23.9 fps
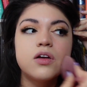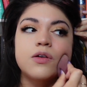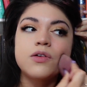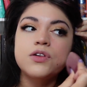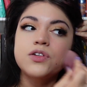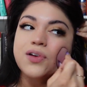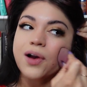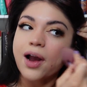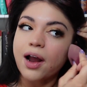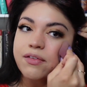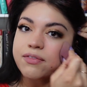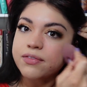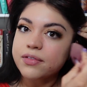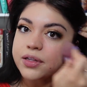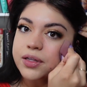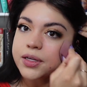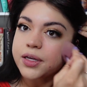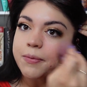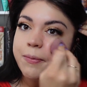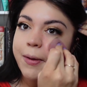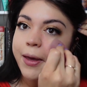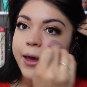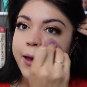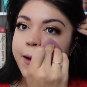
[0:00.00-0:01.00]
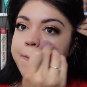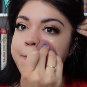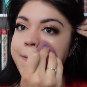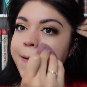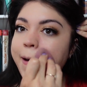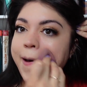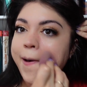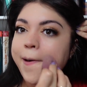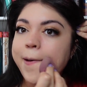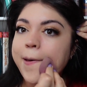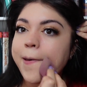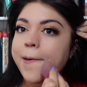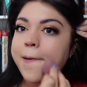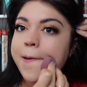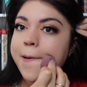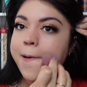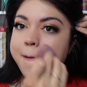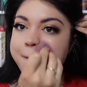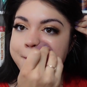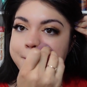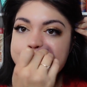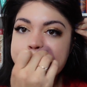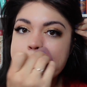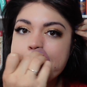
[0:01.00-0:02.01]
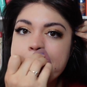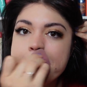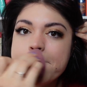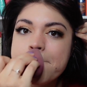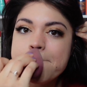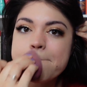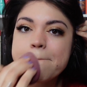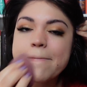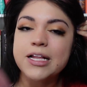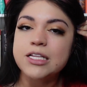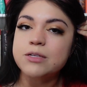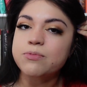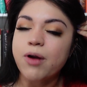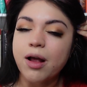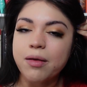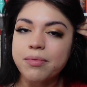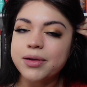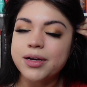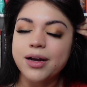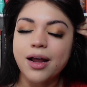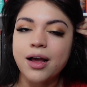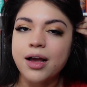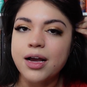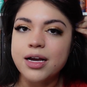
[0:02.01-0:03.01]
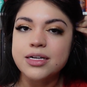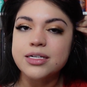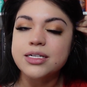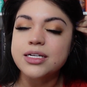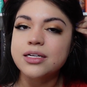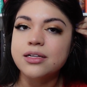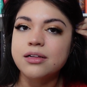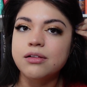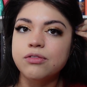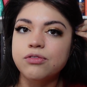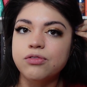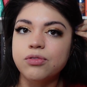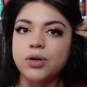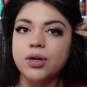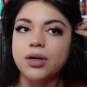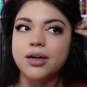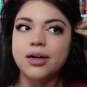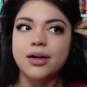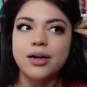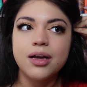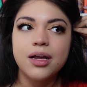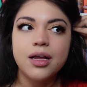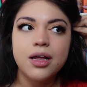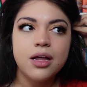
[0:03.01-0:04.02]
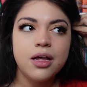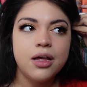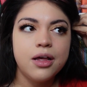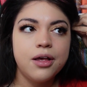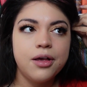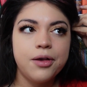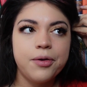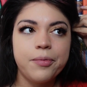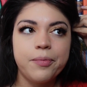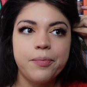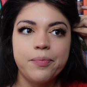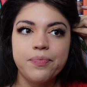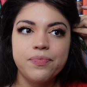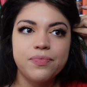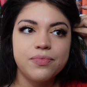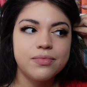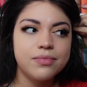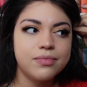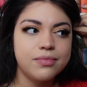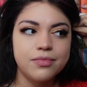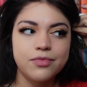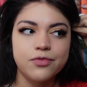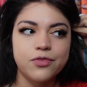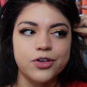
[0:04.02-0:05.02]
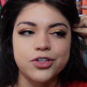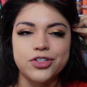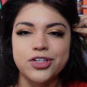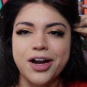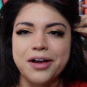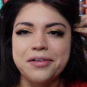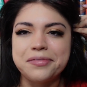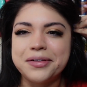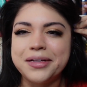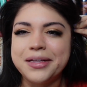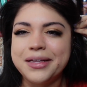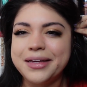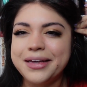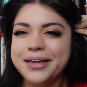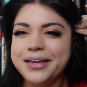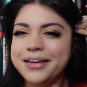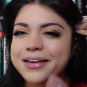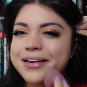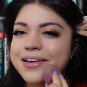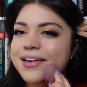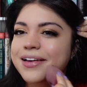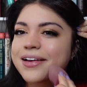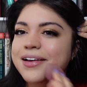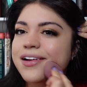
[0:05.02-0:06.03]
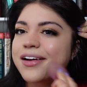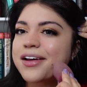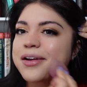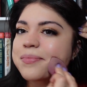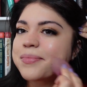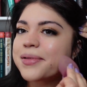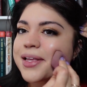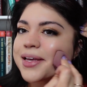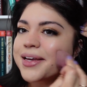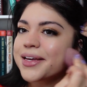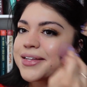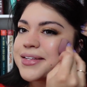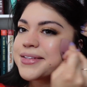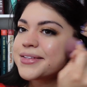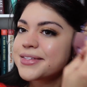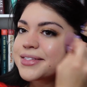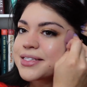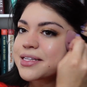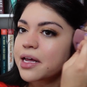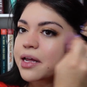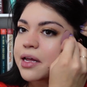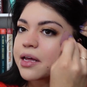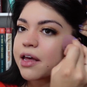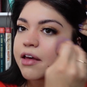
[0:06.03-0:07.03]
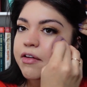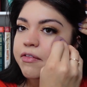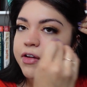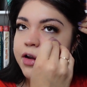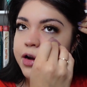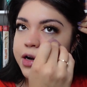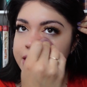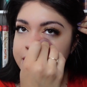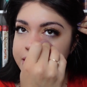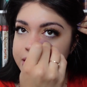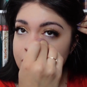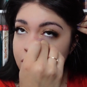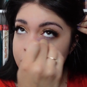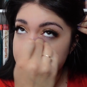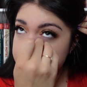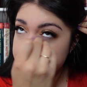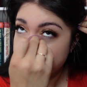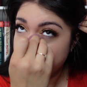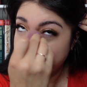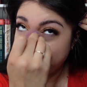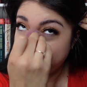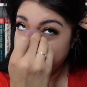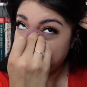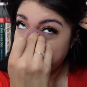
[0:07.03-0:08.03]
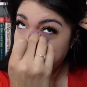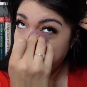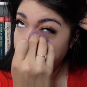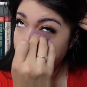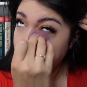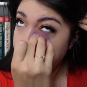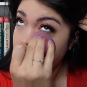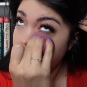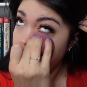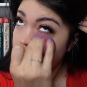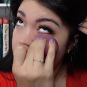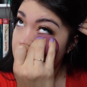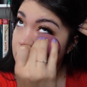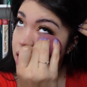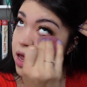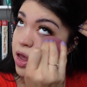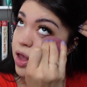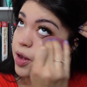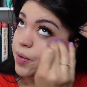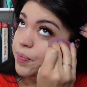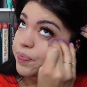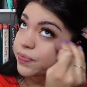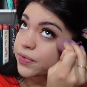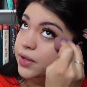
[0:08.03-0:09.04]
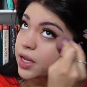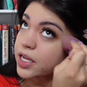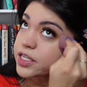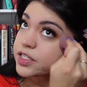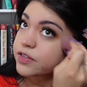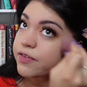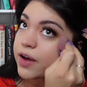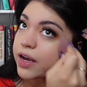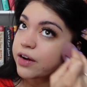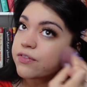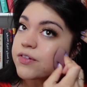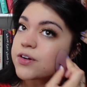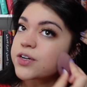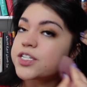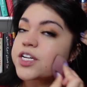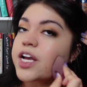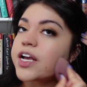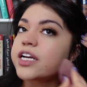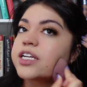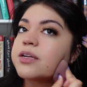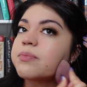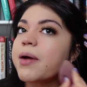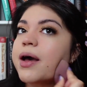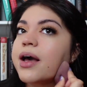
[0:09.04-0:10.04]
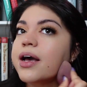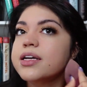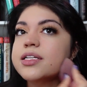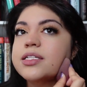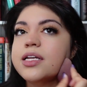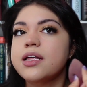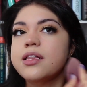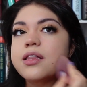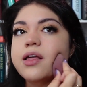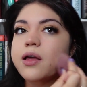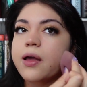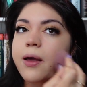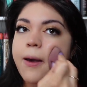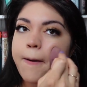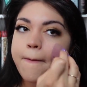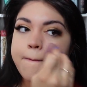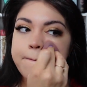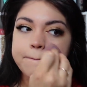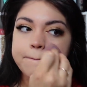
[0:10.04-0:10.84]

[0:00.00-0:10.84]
traveling makeup bag, it's probably not ideal for traveling on planes if you're not checking a bag. It's fine for checked bags, I think.